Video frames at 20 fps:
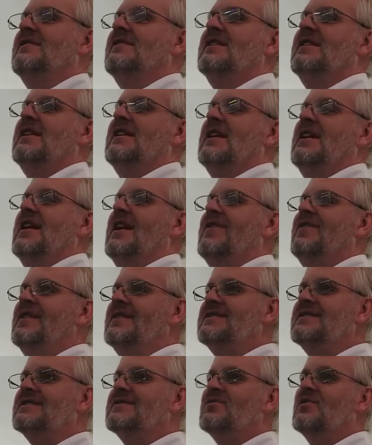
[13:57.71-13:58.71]
And this is
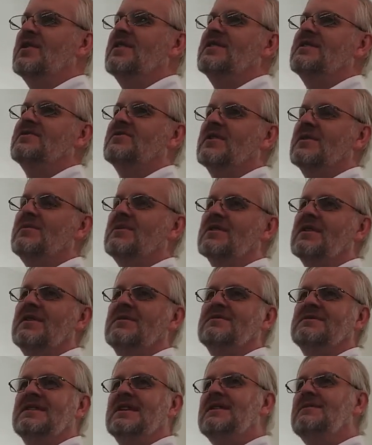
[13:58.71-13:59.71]
where the trouble comes in,
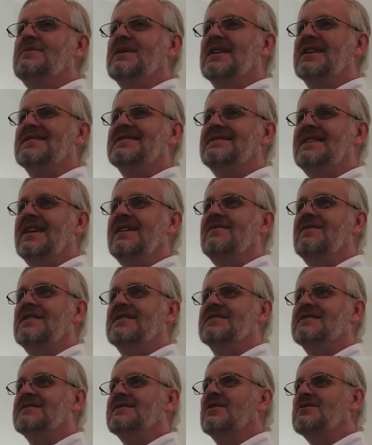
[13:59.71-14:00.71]
because David is so
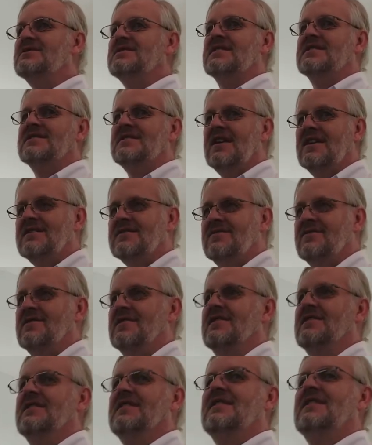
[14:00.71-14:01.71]
successful
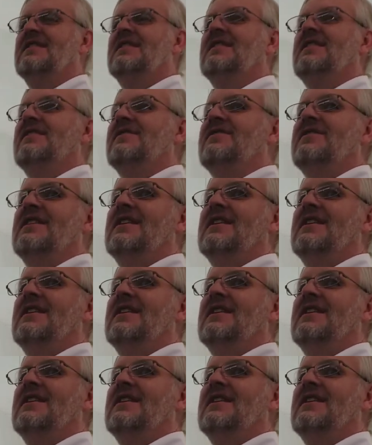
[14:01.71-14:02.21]
that the